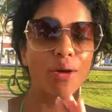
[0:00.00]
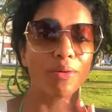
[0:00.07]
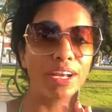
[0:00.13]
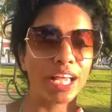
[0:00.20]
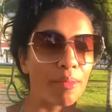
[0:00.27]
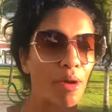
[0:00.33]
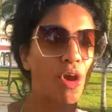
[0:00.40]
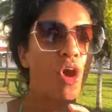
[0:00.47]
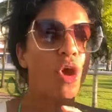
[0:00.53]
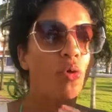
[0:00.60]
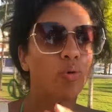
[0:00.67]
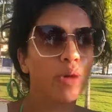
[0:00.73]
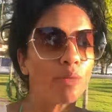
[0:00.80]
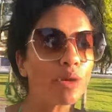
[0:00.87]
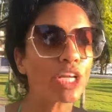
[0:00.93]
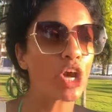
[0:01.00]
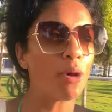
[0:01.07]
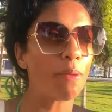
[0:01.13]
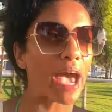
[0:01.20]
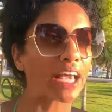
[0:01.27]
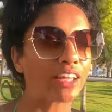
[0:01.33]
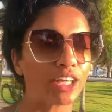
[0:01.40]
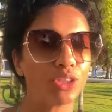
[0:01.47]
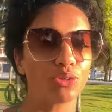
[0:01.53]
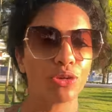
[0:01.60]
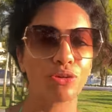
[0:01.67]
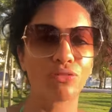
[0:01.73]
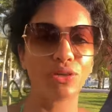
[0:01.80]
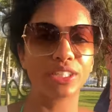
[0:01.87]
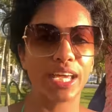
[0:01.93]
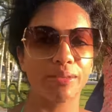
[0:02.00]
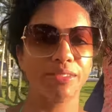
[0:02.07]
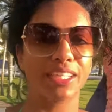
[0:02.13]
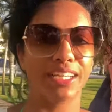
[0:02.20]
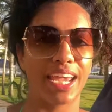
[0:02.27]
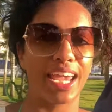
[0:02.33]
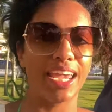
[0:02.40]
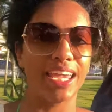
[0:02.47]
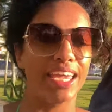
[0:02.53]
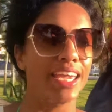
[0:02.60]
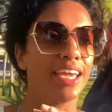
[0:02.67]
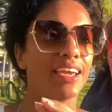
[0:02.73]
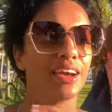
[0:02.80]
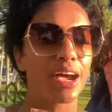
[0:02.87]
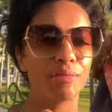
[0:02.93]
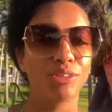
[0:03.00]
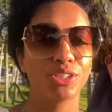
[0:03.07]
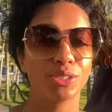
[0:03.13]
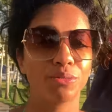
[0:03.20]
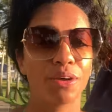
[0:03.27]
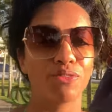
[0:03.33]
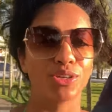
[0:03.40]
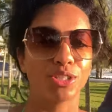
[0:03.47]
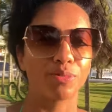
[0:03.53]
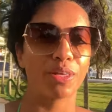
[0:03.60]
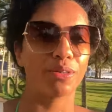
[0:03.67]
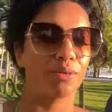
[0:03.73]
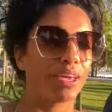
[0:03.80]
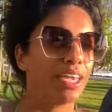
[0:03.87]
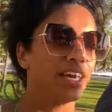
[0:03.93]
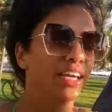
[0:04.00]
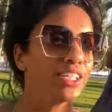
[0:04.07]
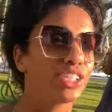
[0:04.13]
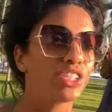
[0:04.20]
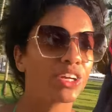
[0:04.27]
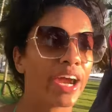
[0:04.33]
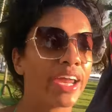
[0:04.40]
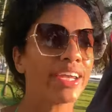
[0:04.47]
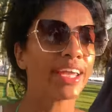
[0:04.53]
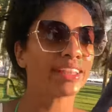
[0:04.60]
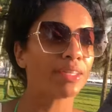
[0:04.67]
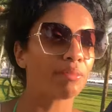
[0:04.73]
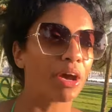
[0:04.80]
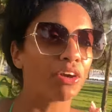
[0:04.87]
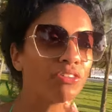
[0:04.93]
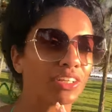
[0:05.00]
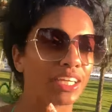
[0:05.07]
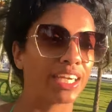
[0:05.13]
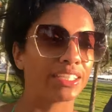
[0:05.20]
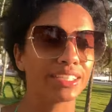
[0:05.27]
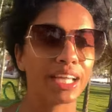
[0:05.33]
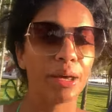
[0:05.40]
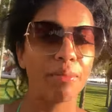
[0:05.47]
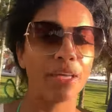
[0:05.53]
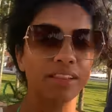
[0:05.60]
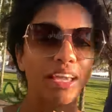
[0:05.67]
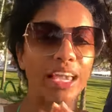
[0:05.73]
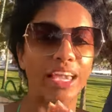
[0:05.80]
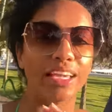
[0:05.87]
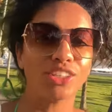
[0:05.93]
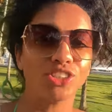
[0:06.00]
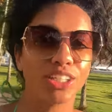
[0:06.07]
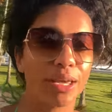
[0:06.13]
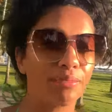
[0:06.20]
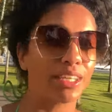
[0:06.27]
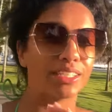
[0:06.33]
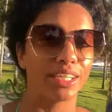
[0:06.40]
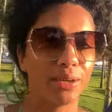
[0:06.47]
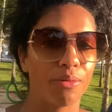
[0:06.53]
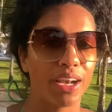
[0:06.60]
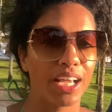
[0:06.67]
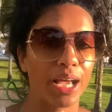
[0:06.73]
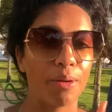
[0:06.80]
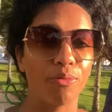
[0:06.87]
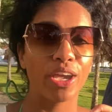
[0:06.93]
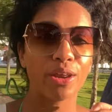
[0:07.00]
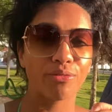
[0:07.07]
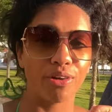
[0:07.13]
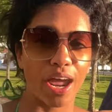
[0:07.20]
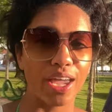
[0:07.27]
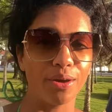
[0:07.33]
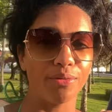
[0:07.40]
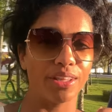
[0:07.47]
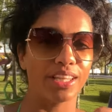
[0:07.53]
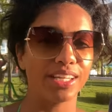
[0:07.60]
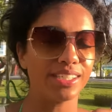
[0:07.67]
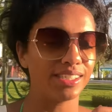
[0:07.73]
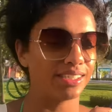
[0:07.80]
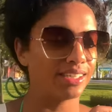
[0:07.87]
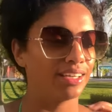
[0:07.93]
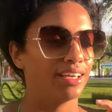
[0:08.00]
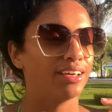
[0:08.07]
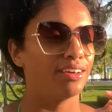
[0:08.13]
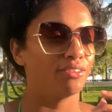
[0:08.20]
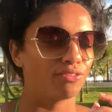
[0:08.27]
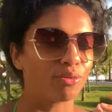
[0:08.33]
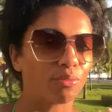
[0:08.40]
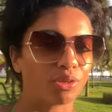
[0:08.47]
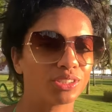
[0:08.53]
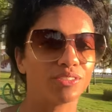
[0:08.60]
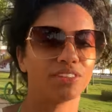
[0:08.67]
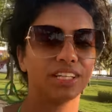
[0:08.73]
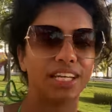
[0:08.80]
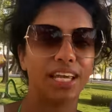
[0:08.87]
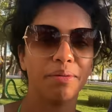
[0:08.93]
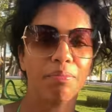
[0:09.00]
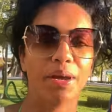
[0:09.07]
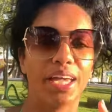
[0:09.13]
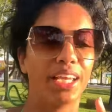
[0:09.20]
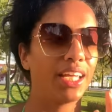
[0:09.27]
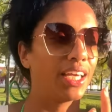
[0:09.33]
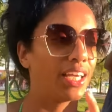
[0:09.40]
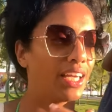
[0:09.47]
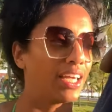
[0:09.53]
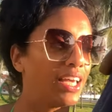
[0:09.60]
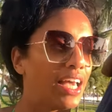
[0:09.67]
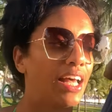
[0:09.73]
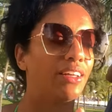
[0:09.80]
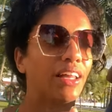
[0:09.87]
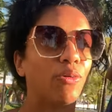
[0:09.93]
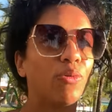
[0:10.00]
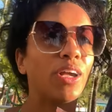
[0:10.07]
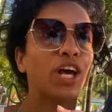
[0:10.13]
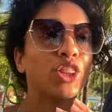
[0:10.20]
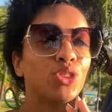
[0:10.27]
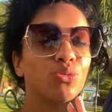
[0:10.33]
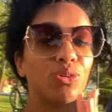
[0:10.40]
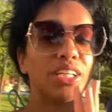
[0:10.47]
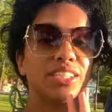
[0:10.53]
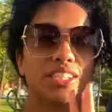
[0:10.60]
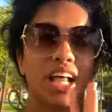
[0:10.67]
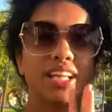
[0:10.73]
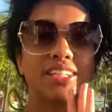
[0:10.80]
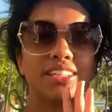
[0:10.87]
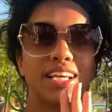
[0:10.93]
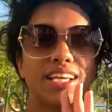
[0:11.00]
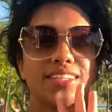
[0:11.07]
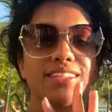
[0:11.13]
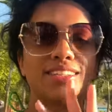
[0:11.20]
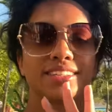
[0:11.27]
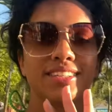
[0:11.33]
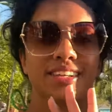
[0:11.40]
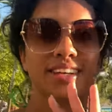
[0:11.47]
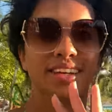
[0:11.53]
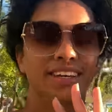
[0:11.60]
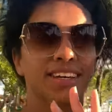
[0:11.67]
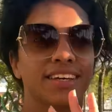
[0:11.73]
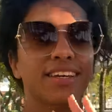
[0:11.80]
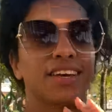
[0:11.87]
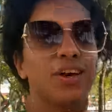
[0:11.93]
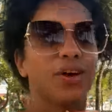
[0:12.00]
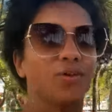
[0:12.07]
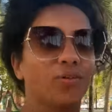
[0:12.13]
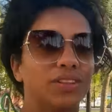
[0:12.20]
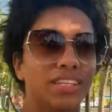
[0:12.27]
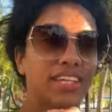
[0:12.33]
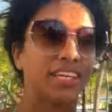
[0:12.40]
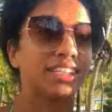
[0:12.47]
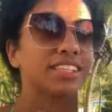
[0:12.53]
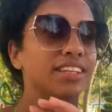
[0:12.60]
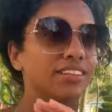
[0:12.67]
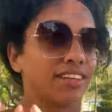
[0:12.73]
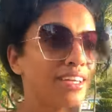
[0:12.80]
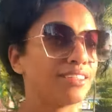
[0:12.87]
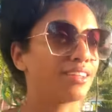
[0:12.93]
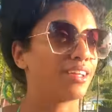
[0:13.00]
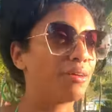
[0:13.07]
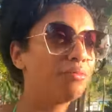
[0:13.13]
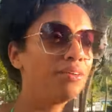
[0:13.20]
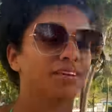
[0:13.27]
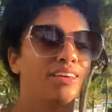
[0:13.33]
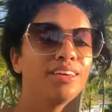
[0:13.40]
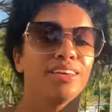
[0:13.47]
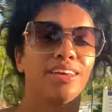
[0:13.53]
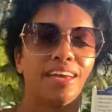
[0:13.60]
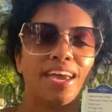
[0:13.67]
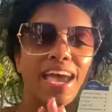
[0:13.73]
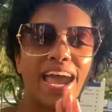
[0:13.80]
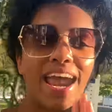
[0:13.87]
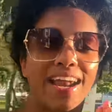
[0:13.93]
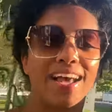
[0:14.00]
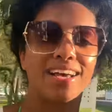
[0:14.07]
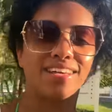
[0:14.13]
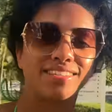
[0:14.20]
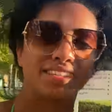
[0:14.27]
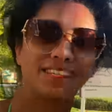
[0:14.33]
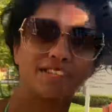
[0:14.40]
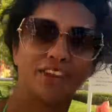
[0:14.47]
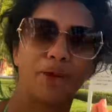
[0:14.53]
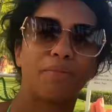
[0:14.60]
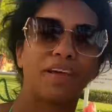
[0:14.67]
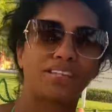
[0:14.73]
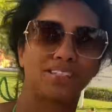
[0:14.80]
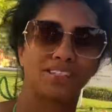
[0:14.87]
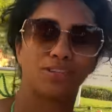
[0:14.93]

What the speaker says: want to come out. We would go back like 3 or 4 times a day. I'm losing my voice, by the way, to try and get them out of the kids club. And like each time they didn't want to come. We had Raya with us for most of the day, but like we got 3 solid days with the kids in the kids club and us living our best